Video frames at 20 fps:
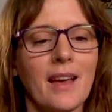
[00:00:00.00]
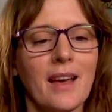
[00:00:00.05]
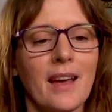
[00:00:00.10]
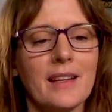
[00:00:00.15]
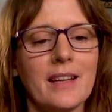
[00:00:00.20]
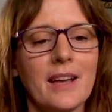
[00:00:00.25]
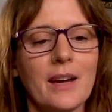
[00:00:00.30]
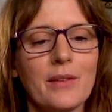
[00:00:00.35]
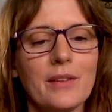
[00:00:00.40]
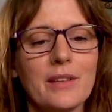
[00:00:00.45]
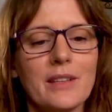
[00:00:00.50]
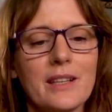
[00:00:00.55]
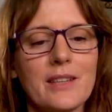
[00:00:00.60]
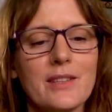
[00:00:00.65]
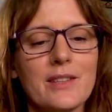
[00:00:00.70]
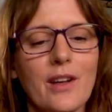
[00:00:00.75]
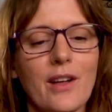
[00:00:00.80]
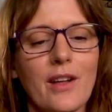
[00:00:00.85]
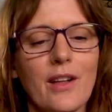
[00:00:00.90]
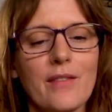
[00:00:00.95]
I now
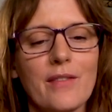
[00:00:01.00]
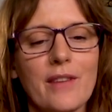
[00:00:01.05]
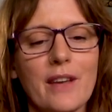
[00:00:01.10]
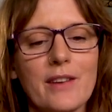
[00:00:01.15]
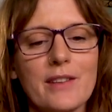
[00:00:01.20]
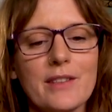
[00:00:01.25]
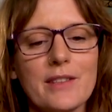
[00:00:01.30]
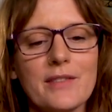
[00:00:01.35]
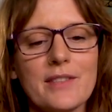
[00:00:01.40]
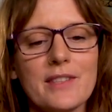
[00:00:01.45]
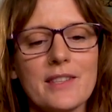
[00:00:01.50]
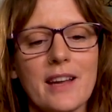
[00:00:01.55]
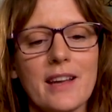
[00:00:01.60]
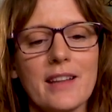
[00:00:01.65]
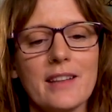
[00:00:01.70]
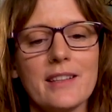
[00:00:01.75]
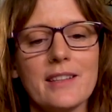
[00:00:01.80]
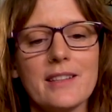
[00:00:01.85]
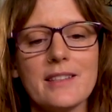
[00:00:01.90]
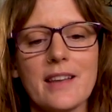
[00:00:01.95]
release all vows of
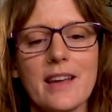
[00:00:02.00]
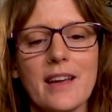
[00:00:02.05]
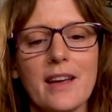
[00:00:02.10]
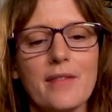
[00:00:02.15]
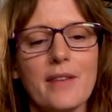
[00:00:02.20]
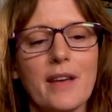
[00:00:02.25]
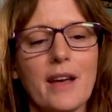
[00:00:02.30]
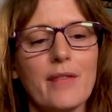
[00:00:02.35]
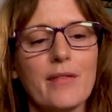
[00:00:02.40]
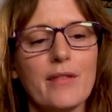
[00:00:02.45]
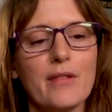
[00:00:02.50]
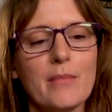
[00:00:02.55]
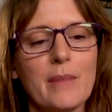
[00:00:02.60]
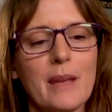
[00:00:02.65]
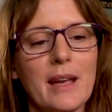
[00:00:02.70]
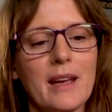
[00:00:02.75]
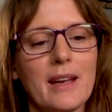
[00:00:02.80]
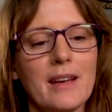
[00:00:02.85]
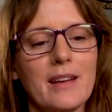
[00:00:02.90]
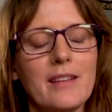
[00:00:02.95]
silence I have ever
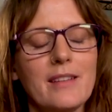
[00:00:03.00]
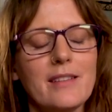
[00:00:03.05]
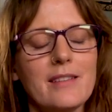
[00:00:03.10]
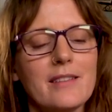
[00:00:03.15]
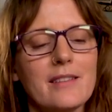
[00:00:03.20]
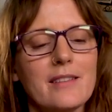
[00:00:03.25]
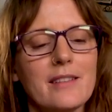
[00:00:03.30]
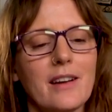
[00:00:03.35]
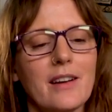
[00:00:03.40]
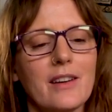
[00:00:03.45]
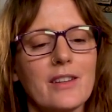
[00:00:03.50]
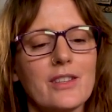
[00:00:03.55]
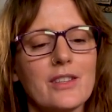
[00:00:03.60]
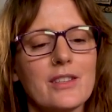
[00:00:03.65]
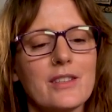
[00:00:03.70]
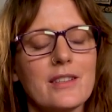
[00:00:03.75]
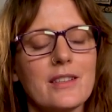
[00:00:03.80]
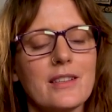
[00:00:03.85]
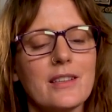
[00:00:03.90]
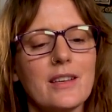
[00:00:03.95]
made,
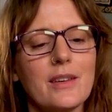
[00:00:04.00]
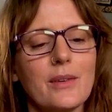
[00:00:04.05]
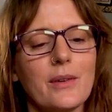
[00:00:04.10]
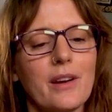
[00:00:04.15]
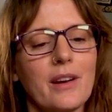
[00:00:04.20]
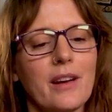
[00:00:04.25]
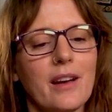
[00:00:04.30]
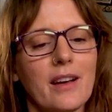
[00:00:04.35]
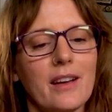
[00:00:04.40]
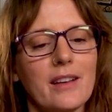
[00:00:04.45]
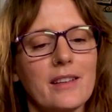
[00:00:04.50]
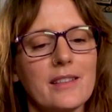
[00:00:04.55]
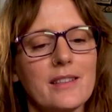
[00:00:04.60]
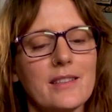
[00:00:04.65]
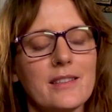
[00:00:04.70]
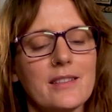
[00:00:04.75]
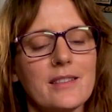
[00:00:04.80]
consciously or not.